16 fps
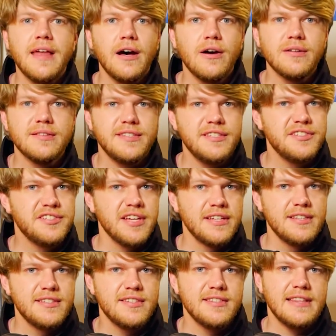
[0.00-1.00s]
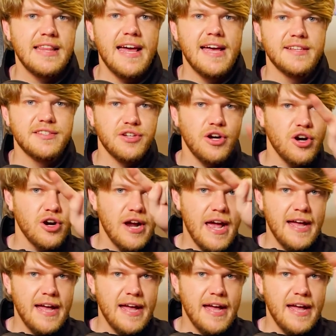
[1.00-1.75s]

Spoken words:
Now, these Genesis lands are